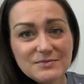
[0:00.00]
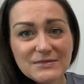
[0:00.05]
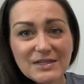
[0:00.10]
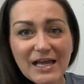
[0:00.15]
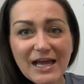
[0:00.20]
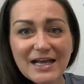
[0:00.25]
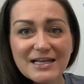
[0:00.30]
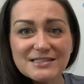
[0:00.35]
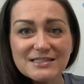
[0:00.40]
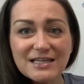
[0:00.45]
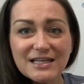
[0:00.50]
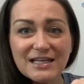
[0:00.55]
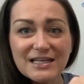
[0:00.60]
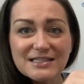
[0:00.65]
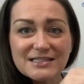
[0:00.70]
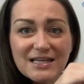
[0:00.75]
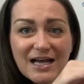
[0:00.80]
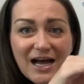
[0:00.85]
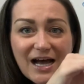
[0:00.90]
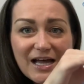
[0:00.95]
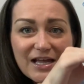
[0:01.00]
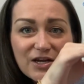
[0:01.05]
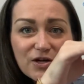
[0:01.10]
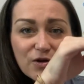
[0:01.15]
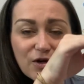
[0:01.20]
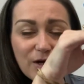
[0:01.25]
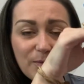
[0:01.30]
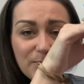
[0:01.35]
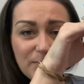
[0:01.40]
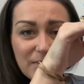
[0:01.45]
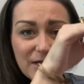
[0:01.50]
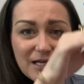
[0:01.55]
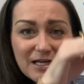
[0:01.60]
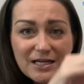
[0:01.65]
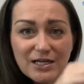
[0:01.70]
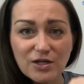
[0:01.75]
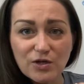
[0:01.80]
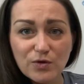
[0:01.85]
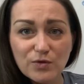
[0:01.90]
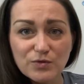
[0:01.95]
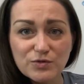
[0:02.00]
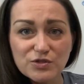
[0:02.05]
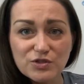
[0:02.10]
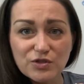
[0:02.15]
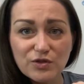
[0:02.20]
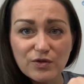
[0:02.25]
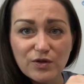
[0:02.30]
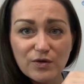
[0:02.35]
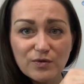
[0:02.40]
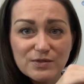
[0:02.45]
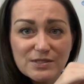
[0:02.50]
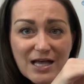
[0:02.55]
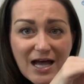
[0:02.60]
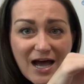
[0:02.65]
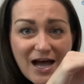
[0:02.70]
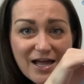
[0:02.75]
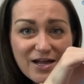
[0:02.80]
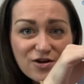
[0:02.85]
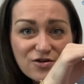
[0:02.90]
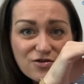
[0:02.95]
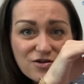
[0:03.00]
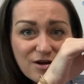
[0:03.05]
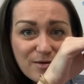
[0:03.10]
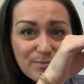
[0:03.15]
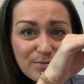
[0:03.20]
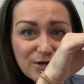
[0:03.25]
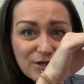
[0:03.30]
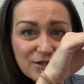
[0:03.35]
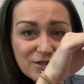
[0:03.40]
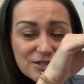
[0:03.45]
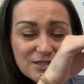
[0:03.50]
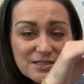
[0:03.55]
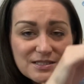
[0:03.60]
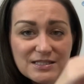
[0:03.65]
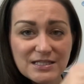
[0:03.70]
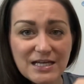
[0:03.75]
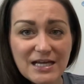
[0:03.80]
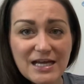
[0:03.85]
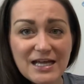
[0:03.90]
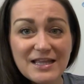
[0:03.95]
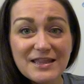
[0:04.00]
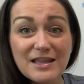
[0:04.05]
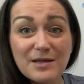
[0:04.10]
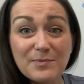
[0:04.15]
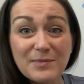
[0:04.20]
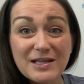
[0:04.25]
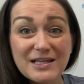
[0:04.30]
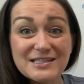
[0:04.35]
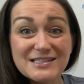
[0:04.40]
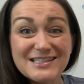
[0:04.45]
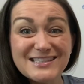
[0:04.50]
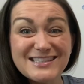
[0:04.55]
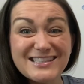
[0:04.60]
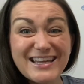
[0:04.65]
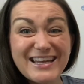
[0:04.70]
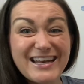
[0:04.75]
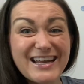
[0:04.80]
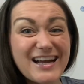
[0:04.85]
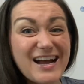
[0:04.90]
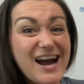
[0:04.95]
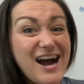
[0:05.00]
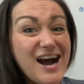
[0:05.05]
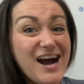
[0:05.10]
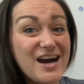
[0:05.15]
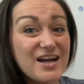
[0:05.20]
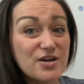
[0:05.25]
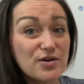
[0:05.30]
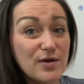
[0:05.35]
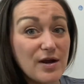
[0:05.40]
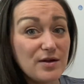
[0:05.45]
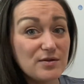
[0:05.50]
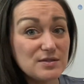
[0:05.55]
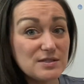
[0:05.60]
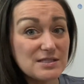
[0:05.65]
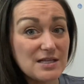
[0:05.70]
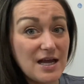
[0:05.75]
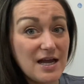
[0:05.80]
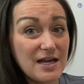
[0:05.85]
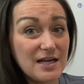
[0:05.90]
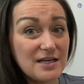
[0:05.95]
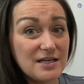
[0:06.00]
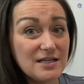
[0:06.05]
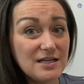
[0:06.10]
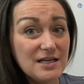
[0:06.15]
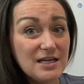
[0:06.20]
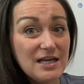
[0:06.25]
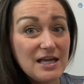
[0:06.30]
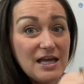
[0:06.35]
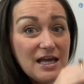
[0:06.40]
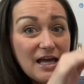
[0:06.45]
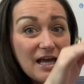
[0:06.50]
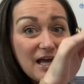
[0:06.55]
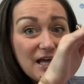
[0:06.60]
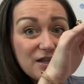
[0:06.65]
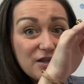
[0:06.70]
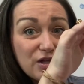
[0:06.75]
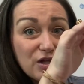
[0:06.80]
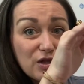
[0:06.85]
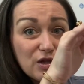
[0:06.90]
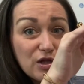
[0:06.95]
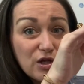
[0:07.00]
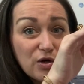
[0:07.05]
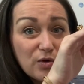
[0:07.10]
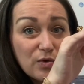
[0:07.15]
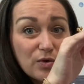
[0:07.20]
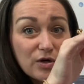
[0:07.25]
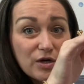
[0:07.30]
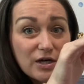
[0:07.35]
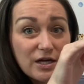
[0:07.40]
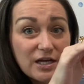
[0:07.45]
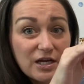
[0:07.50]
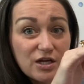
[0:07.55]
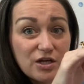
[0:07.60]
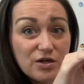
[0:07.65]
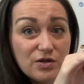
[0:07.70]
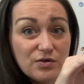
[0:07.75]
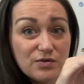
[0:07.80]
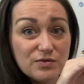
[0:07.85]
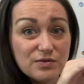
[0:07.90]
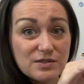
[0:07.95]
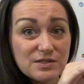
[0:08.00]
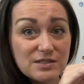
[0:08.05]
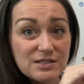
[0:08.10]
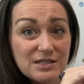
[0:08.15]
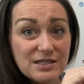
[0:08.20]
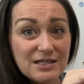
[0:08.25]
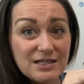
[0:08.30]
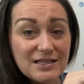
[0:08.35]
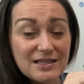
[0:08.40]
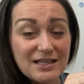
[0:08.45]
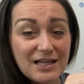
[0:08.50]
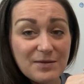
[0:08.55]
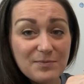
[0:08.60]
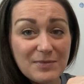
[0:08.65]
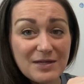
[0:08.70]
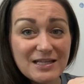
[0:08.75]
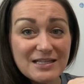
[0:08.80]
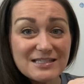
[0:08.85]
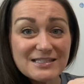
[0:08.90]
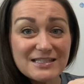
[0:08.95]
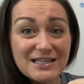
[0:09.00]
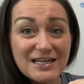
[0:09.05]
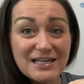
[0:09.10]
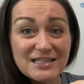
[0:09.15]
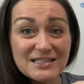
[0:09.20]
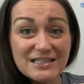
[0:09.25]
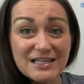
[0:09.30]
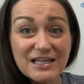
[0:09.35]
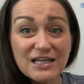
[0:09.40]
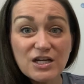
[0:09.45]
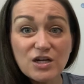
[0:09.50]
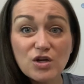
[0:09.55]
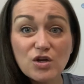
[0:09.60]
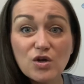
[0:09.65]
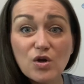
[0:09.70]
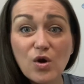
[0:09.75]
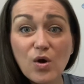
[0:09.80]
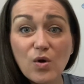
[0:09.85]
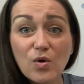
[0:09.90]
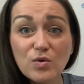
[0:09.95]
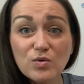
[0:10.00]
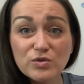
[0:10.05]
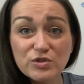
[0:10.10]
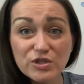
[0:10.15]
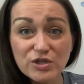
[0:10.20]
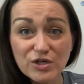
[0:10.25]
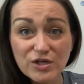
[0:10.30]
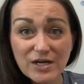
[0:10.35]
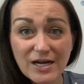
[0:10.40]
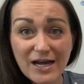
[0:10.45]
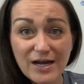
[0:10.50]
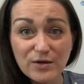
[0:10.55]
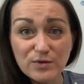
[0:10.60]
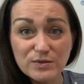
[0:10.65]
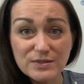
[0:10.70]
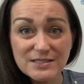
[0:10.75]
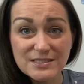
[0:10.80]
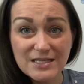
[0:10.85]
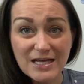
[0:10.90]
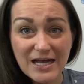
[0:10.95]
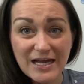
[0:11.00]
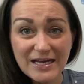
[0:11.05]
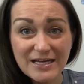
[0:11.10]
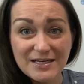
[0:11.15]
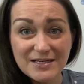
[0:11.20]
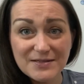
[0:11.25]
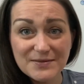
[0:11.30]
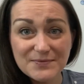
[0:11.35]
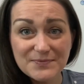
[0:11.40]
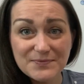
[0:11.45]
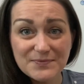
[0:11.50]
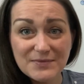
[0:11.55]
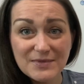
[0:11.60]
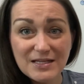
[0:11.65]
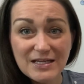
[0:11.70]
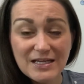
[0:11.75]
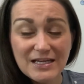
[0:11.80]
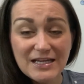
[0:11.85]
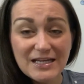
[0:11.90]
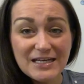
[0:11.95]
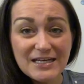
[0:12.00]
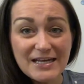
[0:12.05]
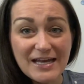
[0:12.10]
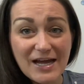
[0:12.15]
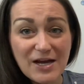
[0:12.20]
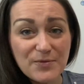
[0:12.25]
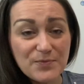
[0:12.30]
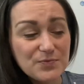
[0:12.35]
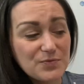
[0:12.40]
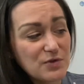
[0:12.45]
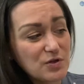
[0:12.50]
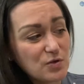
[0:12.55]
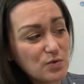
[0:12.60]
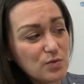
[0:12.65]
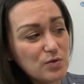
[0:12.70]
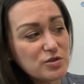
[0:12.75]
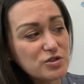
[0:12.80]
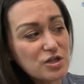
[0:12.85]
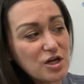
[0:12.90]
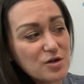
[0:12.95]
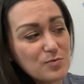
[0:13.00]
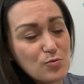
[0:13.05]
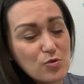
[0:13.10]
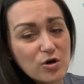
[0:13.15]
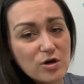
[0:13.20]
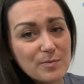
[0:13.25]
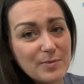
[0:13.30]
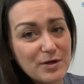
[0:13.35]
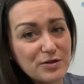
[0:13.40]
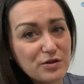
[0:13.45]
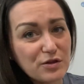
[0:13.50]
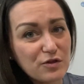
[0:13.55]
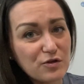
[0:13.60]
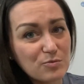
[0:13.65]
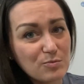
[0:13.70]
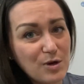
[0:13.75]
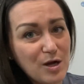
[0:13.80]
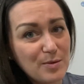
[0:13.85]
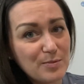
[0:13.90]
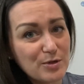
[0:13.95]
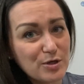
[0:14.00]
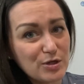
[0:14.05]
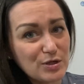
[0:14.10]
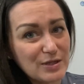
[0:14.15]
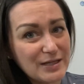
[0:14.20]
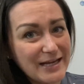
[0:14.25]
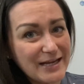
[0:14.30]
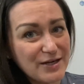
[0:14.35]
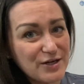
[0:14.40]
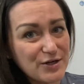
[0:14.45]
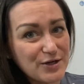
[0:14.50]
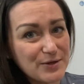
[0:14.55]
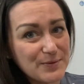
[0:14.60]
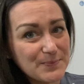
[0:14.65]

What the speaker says: as it gets higher up, it goes to those higher numbers. That means it's getting hotter outside. And the lower it goes, that means that it's getting colder outside. Now, we'll talk more about the thermometer later.